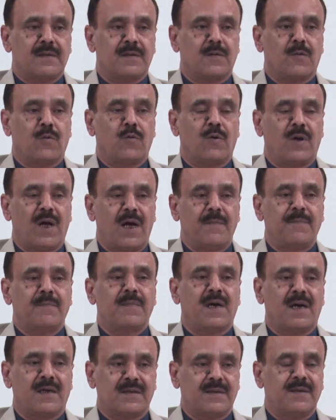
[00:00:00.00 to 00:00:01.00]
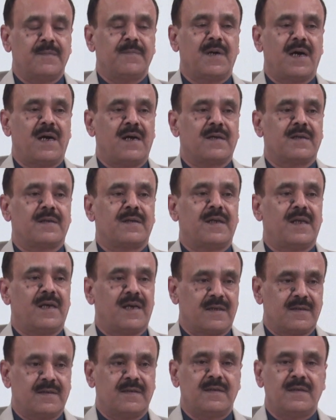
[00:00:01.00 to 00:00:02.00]
Ghulam Qasim Khan
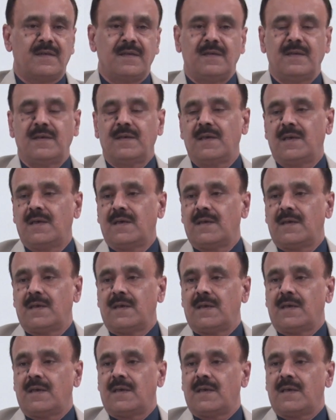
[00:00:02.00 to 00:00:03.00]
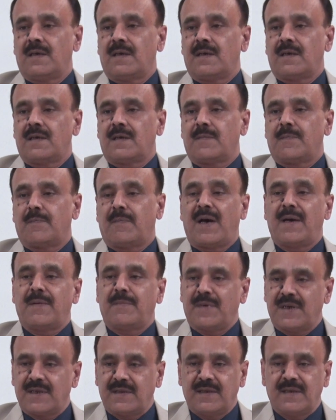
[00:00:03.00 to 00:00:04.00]
Niazi, my
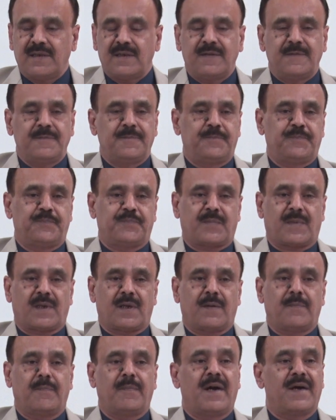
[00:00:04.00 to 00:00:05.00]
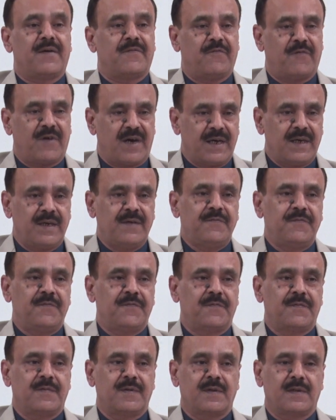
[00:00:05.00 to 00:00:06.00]
mother, my wife,
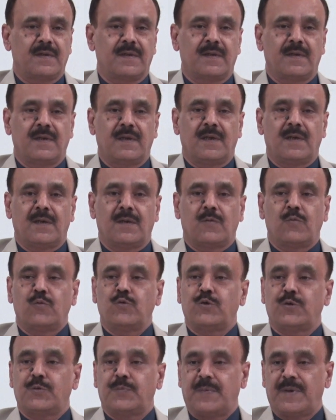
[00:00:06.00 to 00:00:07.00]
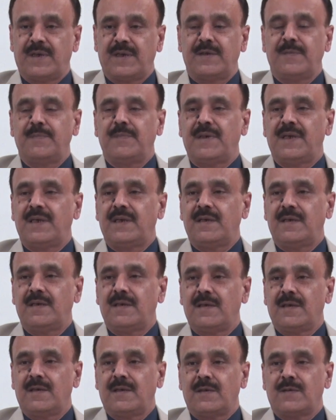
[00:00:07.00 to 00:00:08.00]
who spared me
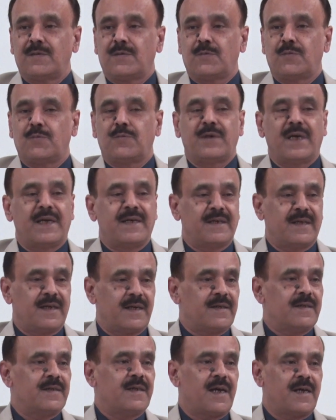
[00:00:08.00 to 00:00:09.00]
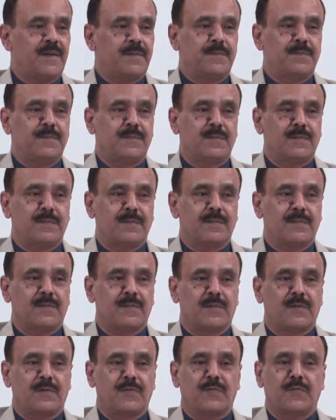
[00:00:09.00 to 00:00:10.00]
to dedicate time
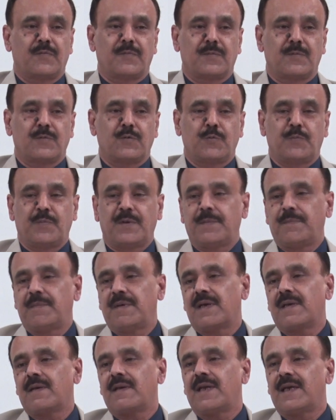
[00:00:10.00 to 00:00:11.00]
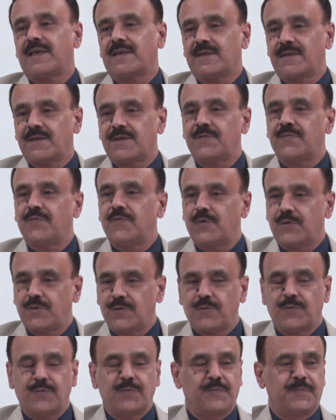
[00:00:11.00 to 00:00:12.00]
to prepare lectures for
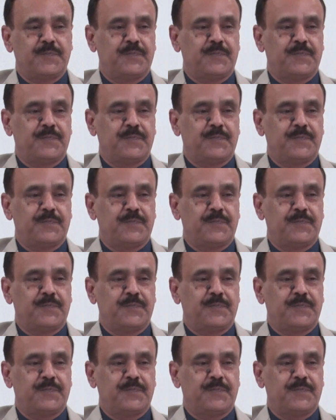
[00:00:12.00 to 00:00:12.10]
you,